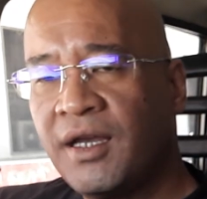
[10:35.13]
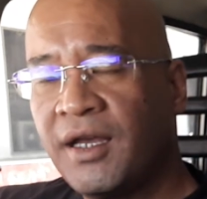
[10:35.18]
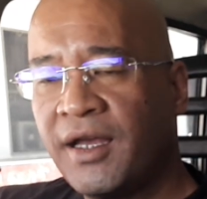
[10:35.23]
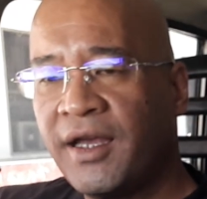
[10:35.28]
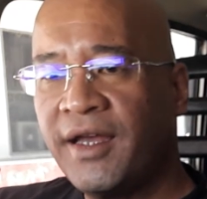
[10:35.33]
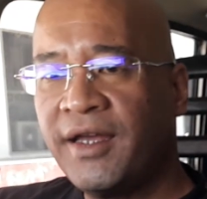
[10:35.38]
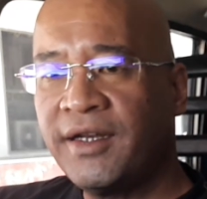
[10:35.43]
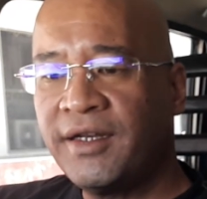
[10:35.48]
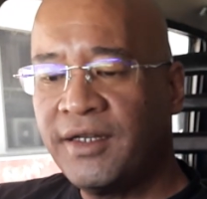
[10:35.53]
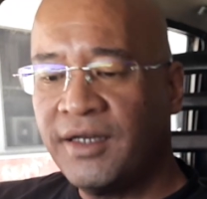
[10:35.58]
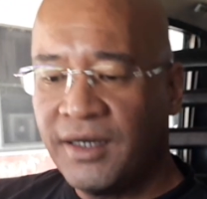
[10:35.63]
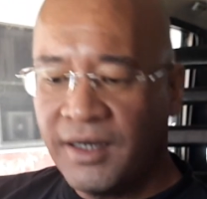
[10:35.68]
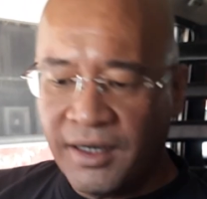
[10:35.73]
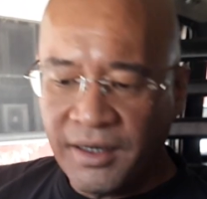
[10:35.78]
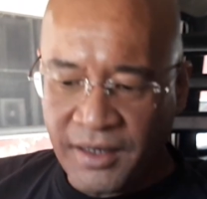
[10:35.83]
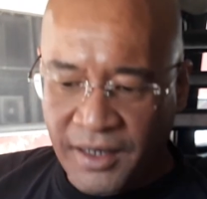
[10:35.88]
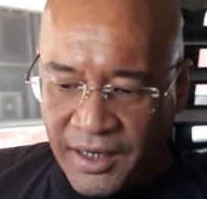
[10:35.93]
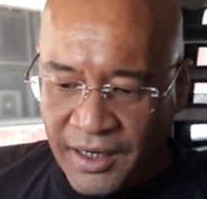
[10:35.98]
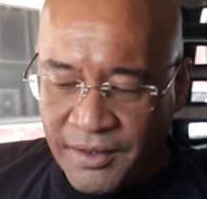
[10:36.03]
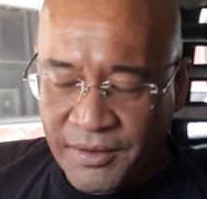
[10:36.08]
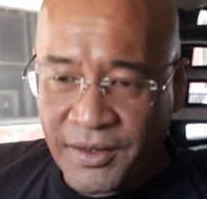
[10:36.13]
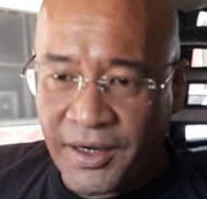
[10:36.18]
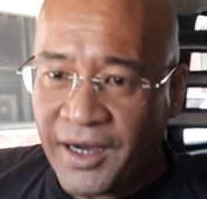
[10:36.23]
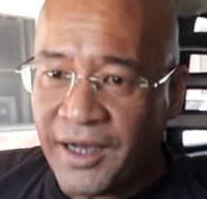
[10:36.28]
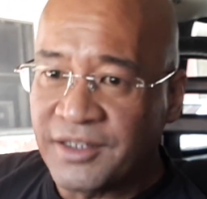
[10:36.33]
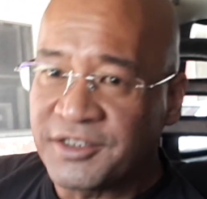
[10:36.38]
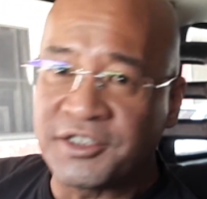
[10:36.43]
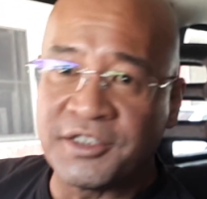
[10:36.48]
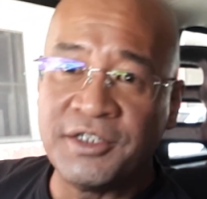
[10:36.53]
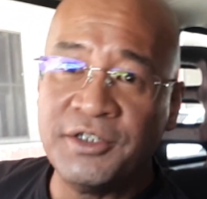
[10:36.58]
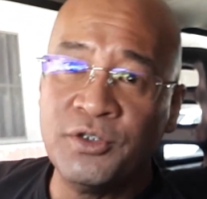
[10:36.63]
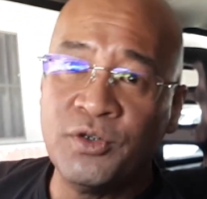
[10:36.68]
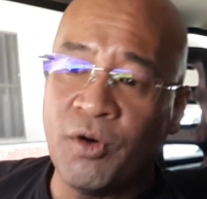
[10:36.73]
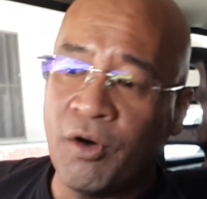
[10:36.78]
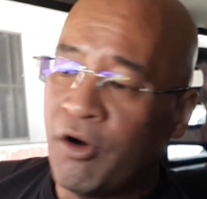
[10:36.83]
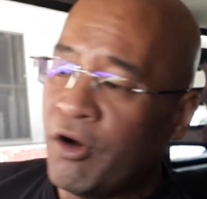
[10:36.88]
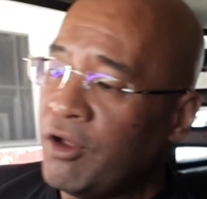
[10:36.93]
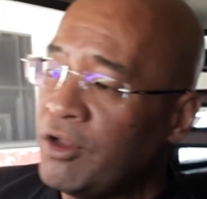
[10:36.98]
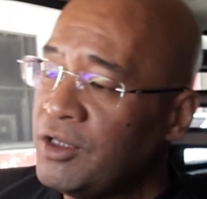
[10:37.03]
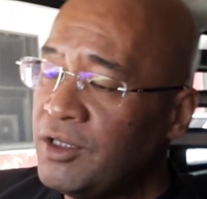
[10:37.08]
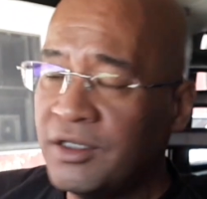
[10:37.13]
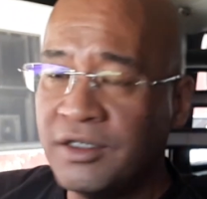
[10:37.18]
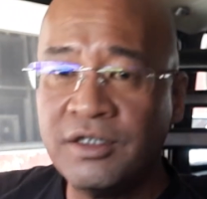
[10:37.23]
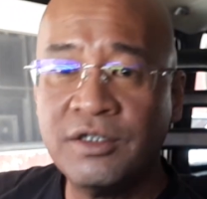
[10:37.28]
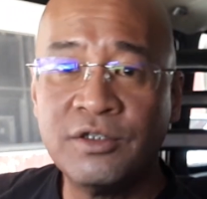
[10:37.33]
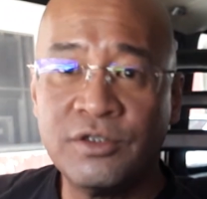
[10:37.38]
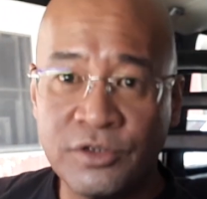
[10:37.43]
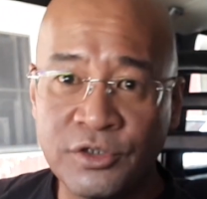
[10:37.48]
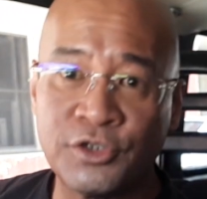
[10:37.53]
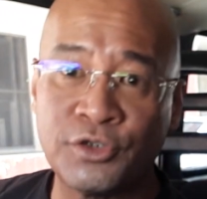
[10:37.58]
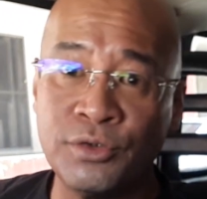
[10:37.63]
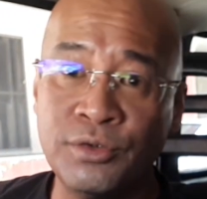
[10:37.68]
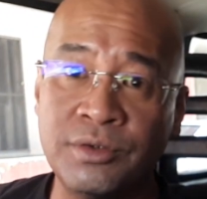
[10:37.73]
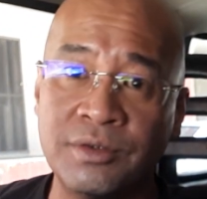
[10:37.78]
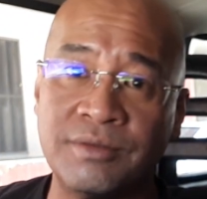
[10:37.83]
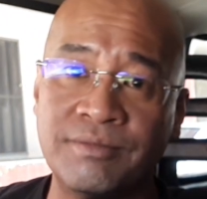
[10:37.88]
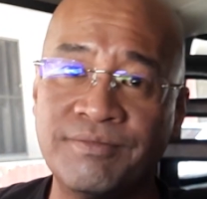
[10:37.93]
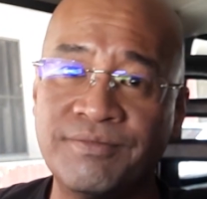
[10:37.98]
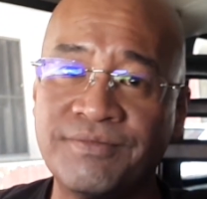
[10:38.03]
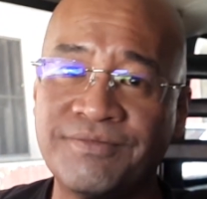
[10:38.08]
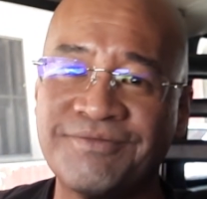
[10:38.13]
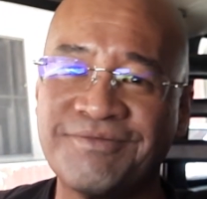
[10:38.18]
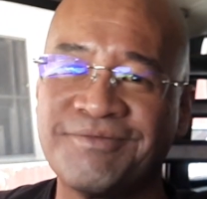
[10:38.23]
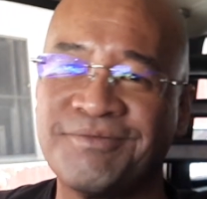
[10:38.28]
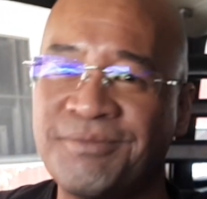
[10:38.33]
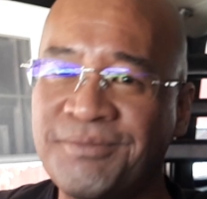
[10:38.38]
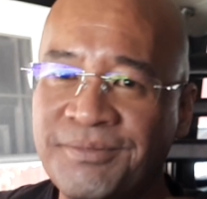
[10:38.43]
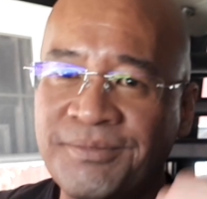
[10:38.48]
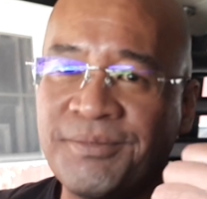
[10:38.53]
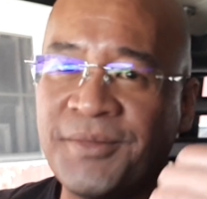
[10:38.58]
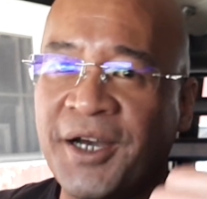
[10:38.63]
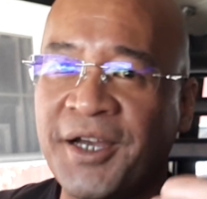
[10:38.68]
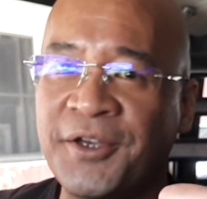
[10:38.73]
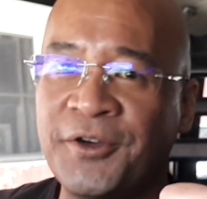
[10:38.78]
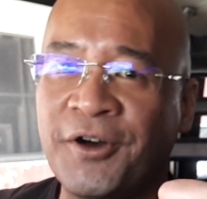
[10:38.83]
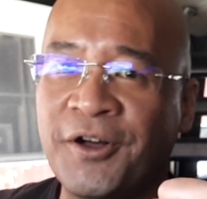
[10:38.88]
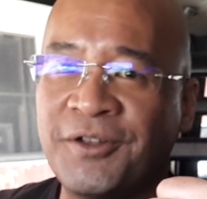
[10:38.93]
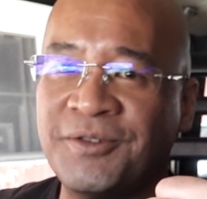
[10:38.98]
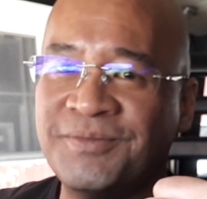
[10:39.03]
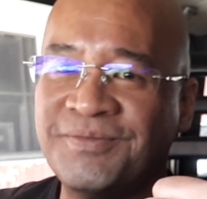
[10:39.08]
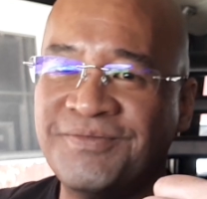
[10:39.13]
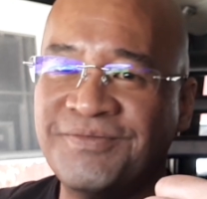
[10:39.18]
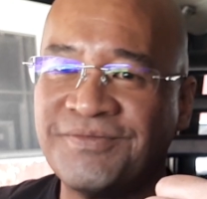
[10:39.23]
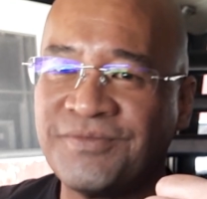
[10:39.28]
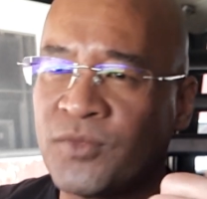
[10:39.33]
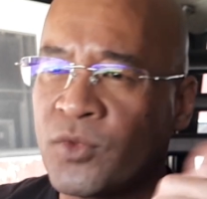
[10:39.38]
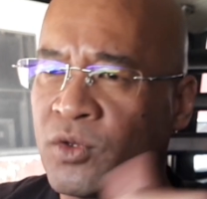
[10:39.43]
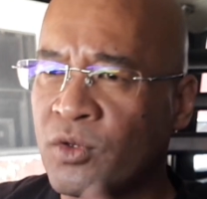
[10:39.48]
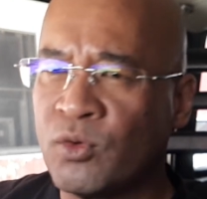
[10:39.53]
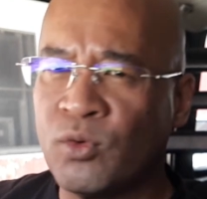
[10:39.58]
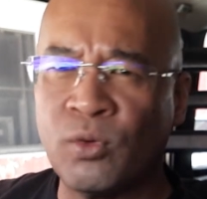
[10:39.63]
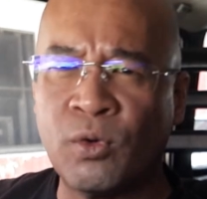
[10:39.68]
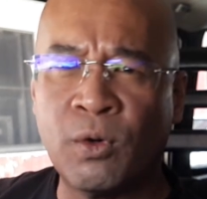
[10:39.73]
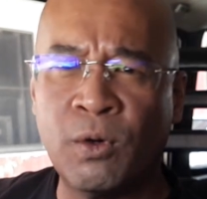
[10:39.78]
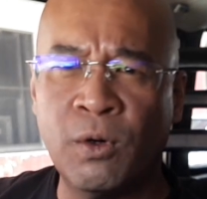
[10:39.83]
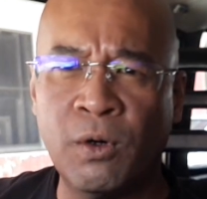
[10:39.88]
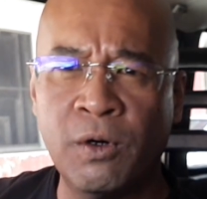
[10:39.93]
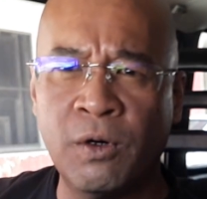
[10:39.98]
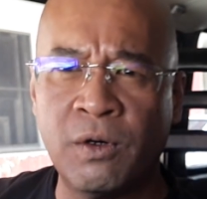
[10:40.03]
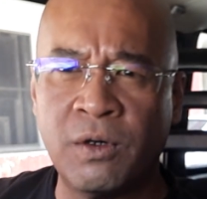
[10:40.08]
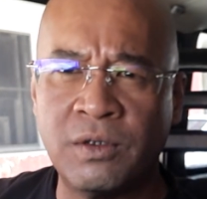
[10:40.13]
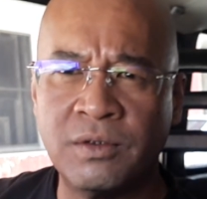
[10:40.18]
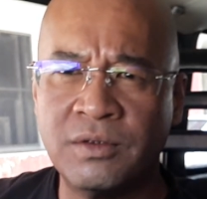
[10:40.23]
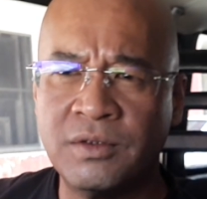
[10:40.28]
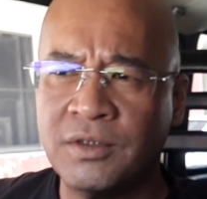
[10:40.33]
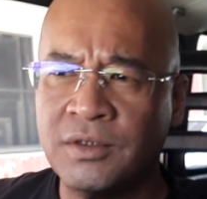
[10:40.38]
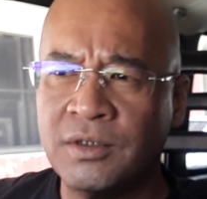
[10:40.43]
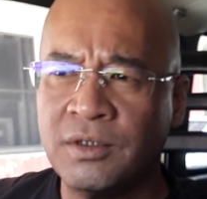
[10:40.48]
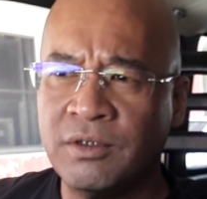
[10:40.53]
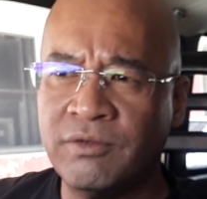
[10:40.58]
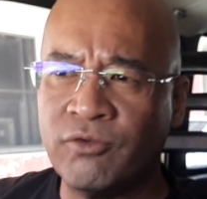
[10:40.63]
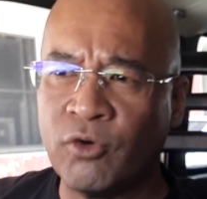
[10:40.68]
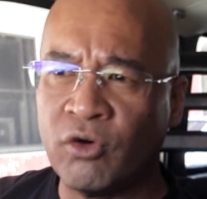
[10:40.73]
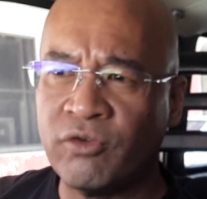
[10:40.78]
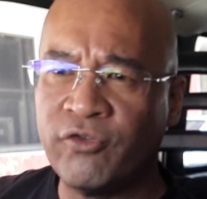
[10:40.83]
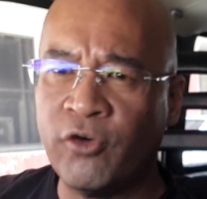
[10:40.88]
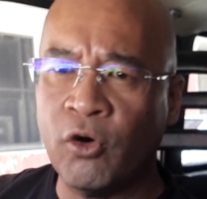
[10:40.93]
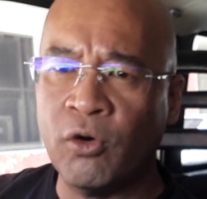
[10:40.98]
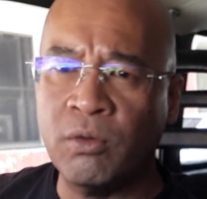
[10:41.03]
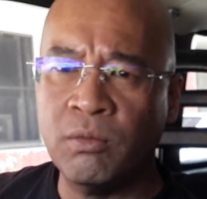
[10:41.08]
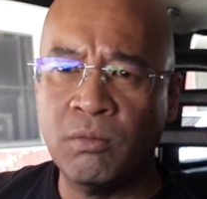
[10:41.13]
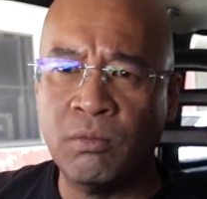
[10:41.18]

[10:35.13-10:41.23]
And uh, I'll see you all soon. Bye, you all. Oh, Volvo.